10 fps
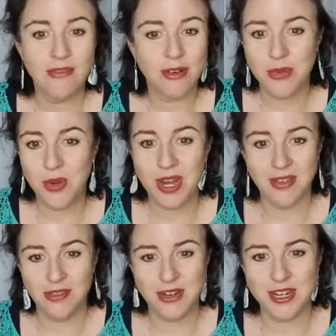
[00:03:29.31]
and
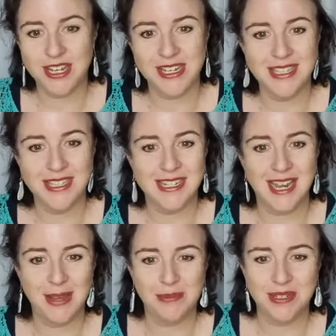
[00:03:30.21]
whenever it needs to
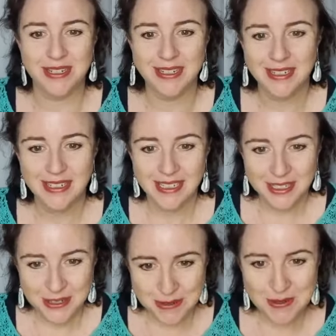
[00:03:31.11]
happen.
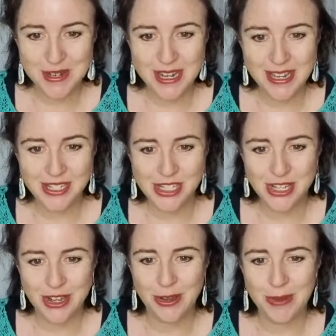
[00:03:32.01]
Good morning,
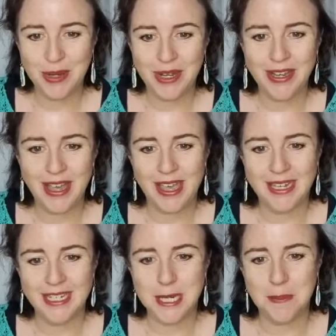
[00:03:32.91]
Jacoba
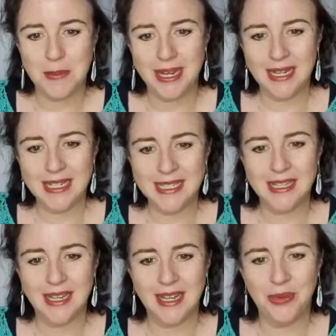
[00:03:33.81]
and
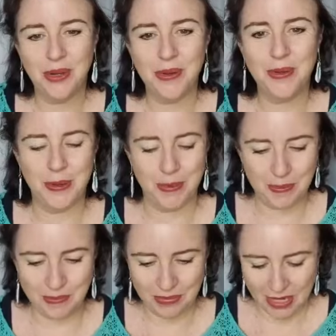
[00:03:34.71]
Melissa. Welcome.
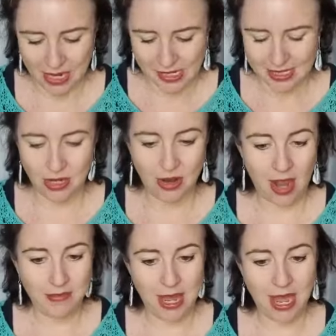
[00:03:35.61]
So
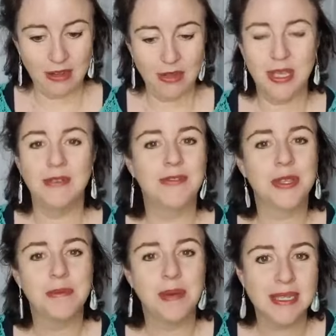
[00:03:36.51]
I'm now looking for
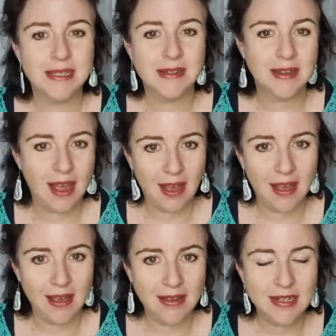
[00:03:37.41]
the best
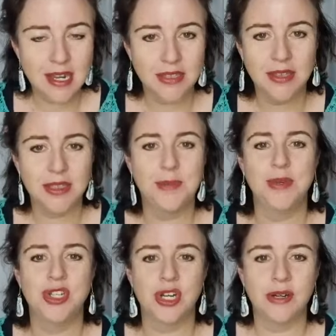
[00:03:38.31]
card that the
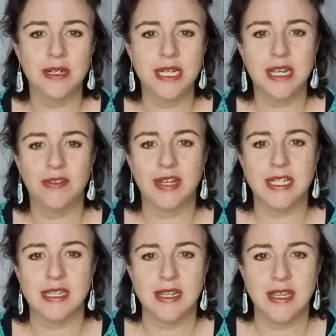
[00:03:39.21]
majority of
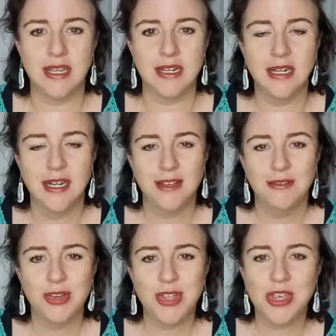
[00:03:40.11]
us need
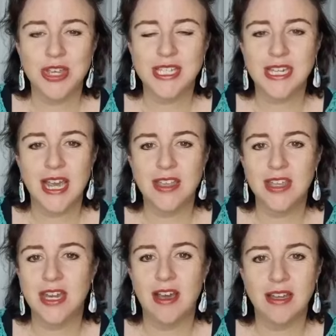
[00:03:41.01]
for Thursday, the
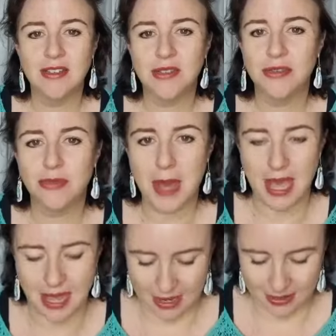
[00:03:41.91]
9th of
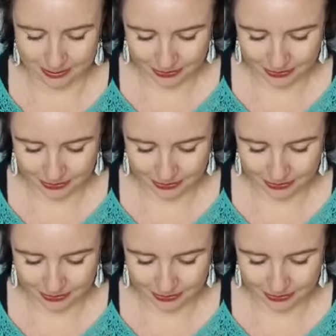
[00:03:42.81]
May.